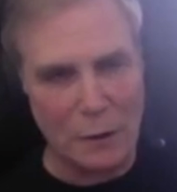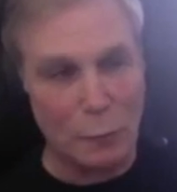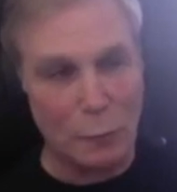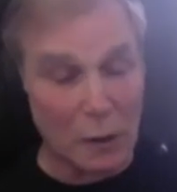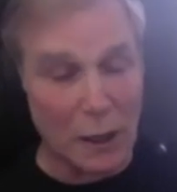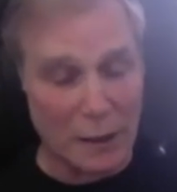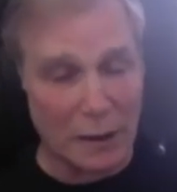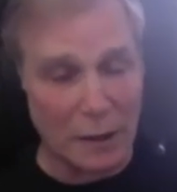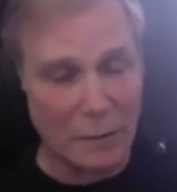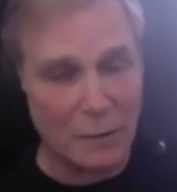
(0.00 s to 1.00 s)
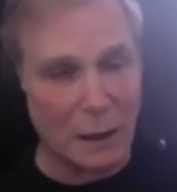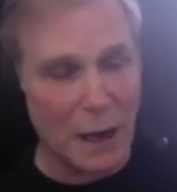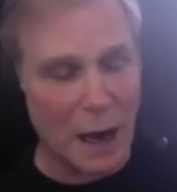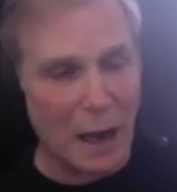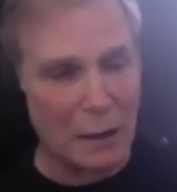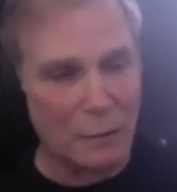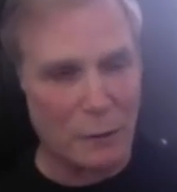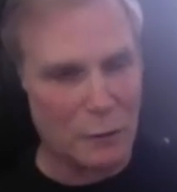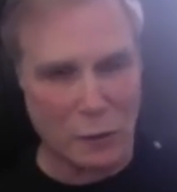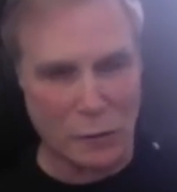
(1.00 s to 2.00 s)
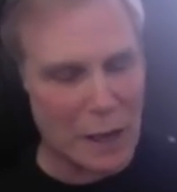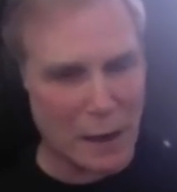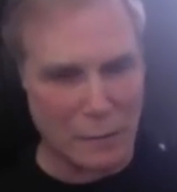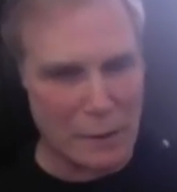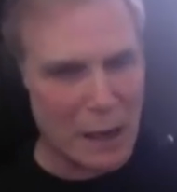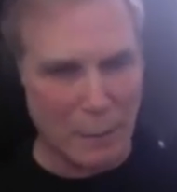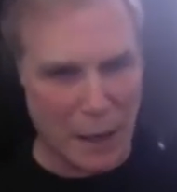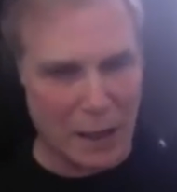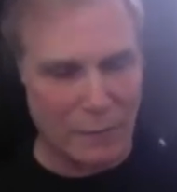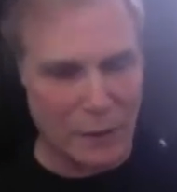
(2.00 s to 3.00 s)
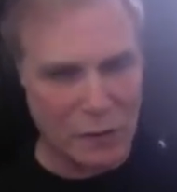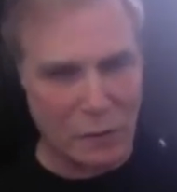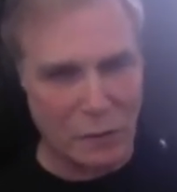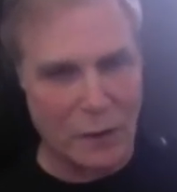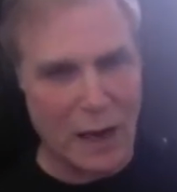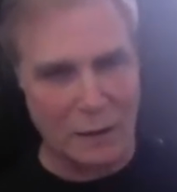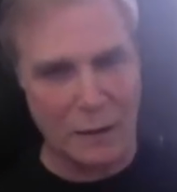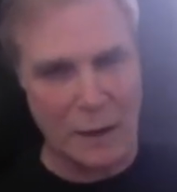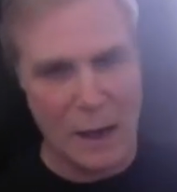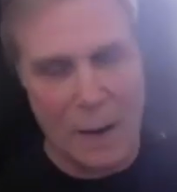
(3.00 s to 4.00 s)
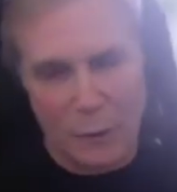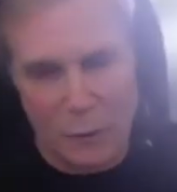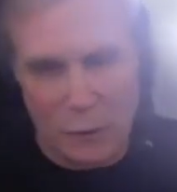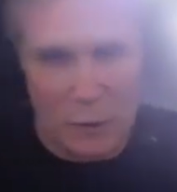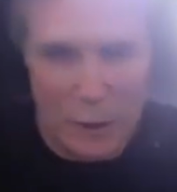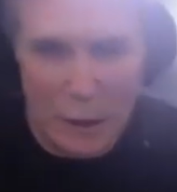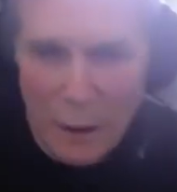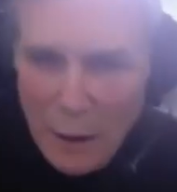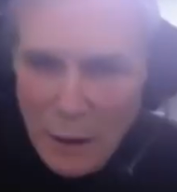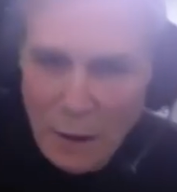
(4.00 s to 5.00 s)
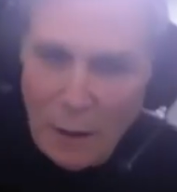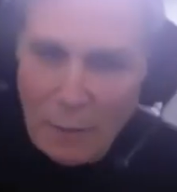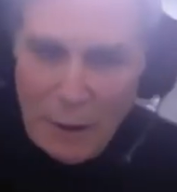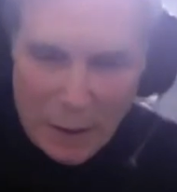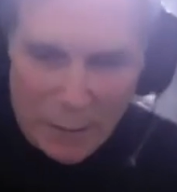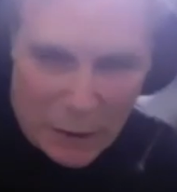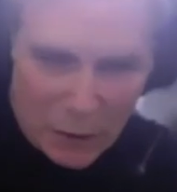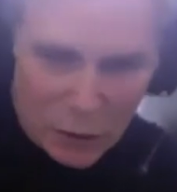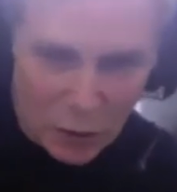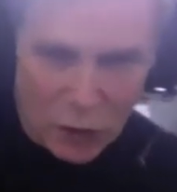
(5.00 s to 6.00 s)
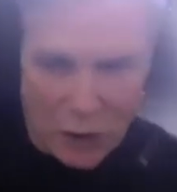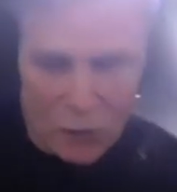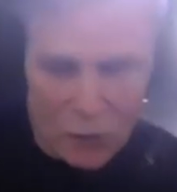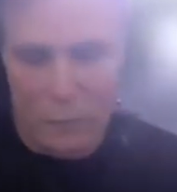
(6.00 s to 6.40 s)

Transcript: We're lucky. Uh, there's not not many of us who've gotten the opportunity of becoming a search engine